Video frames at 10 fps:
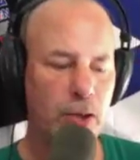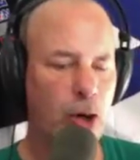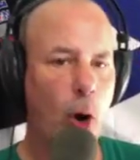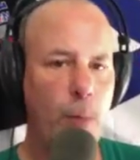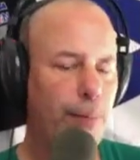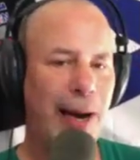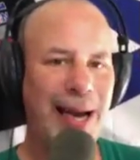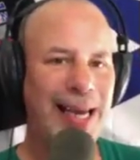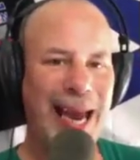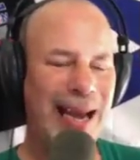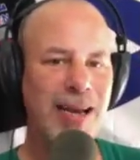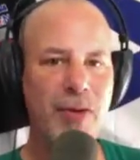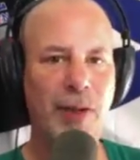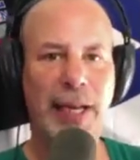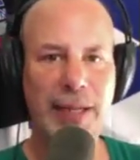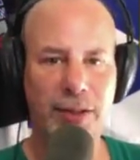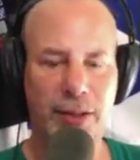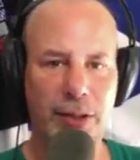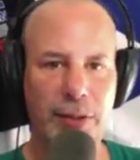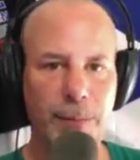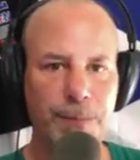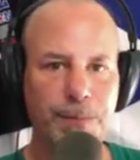Don't buy any other lenses